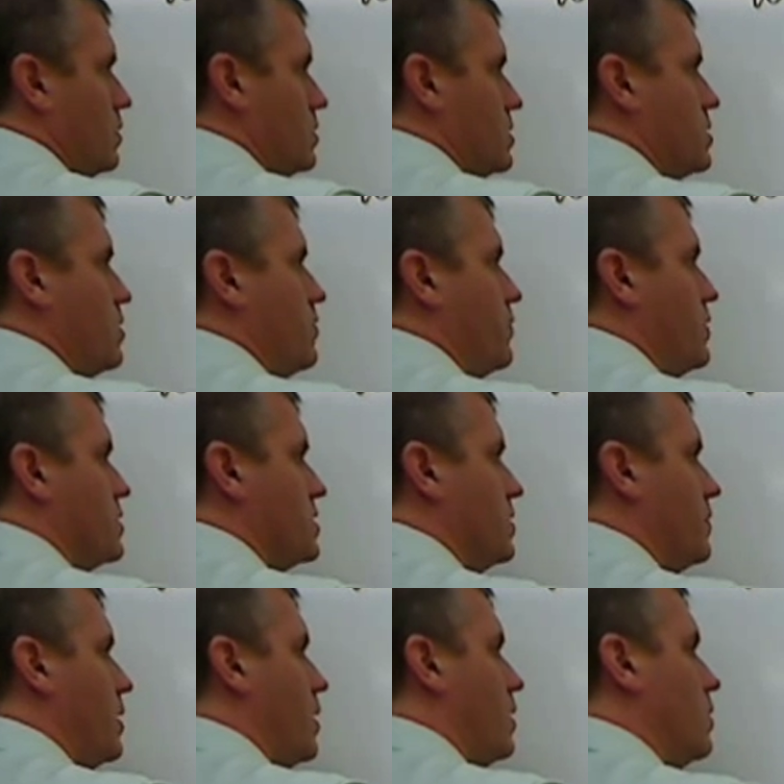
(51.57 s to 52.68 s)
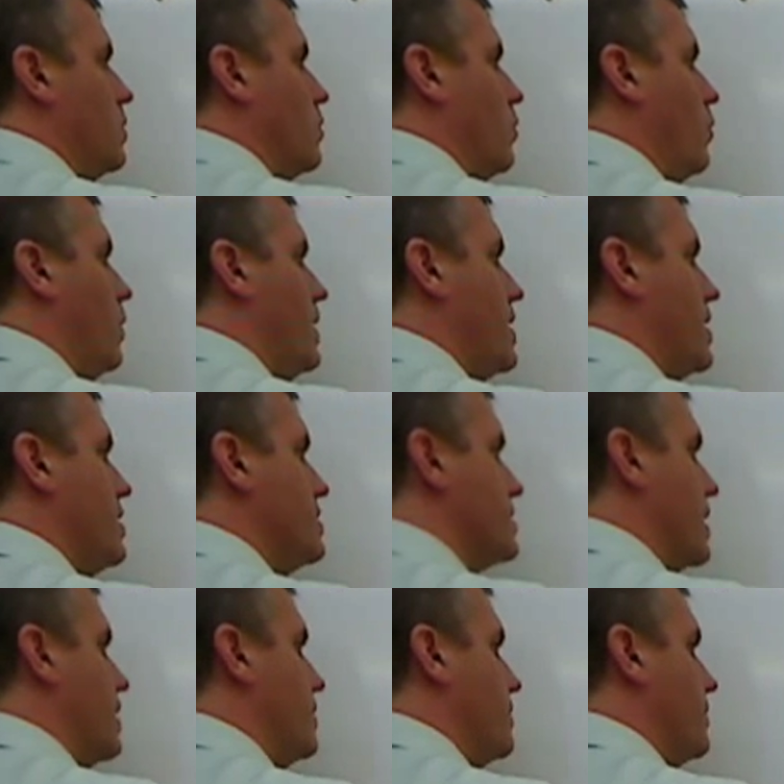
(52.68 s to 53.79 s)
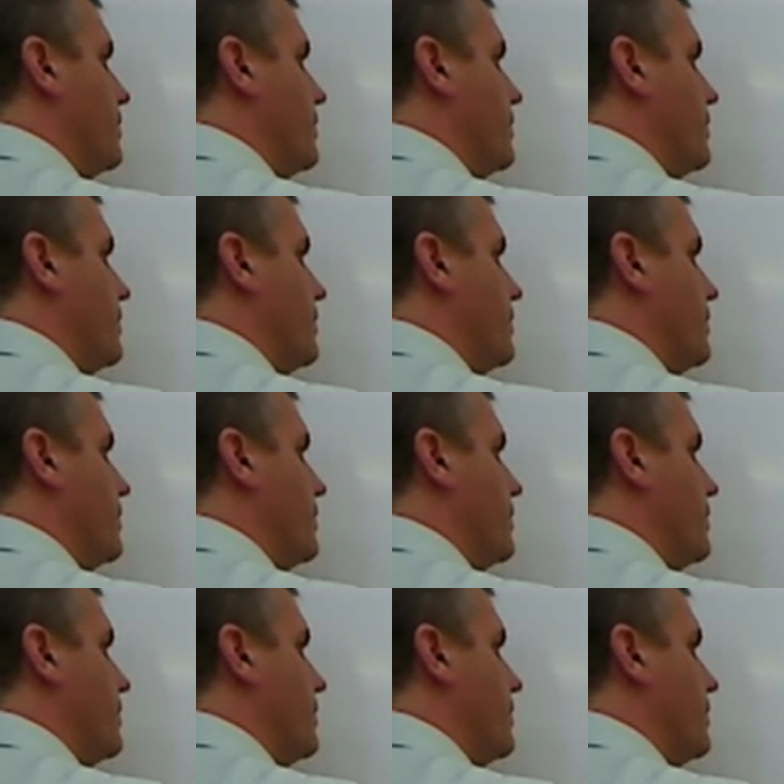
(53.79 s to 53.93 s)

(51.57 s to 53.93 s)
So first of all, what is it?